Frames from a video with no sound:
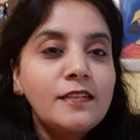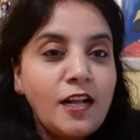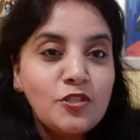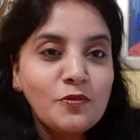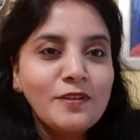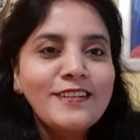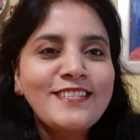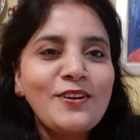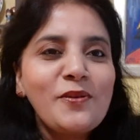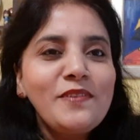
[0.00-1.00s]
Touch wood.
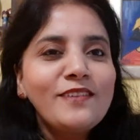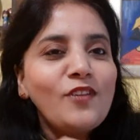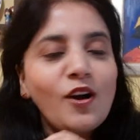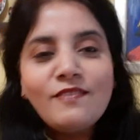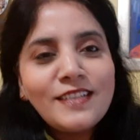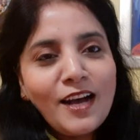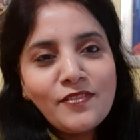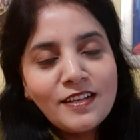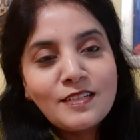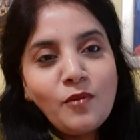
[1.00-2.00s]
So we always have
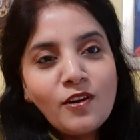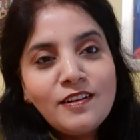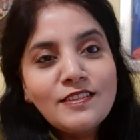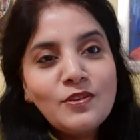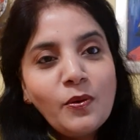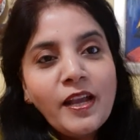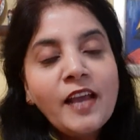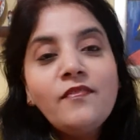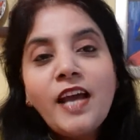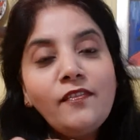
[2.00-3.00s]
custom orders going,
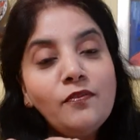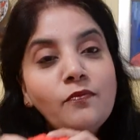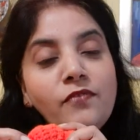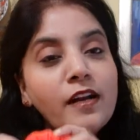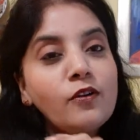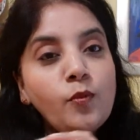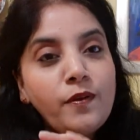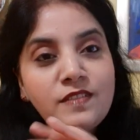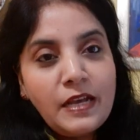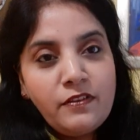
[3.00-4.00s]
and we are a group
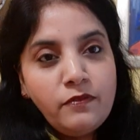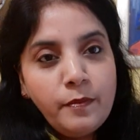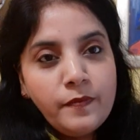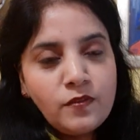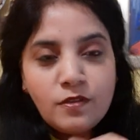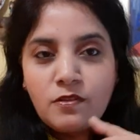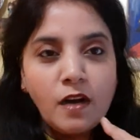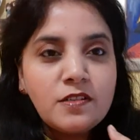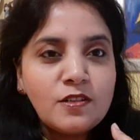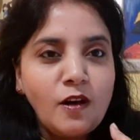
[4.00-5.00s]
of 7 women, so it's
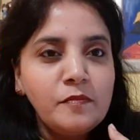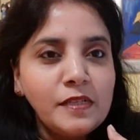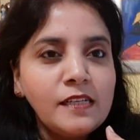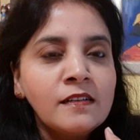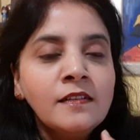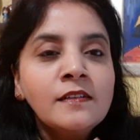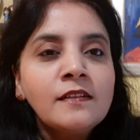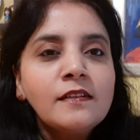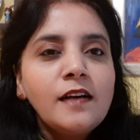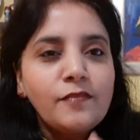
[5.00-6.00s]
not just all me.
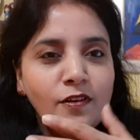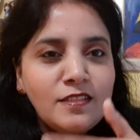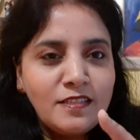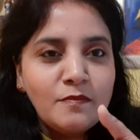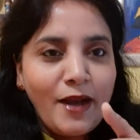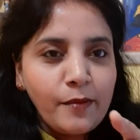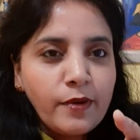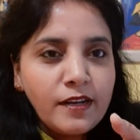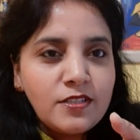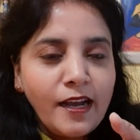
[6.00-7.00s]
Of course, this is my
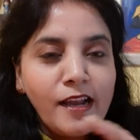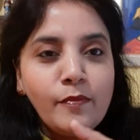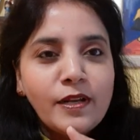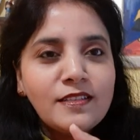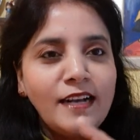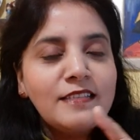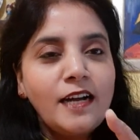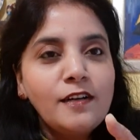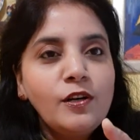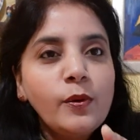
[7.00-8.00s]
brainchild because I
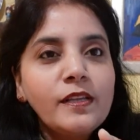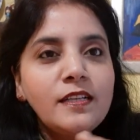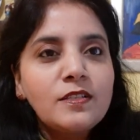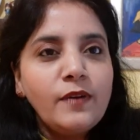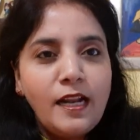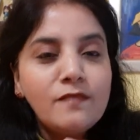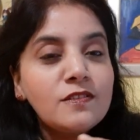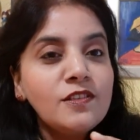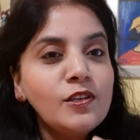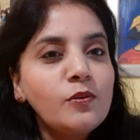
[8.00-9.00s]
started doing this while I was
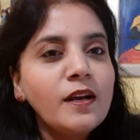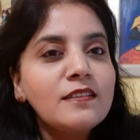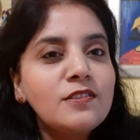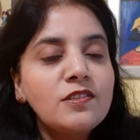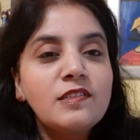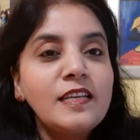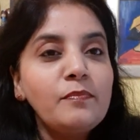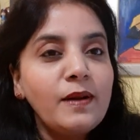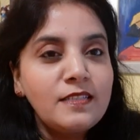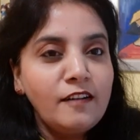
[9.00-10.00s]
in US just to
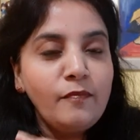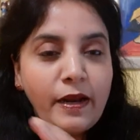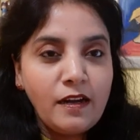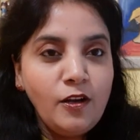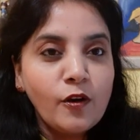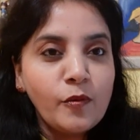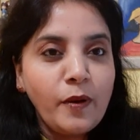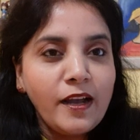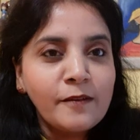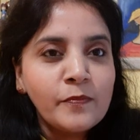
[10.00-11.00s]
keep myself mentally
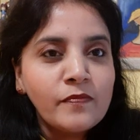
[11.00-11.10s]
occupied.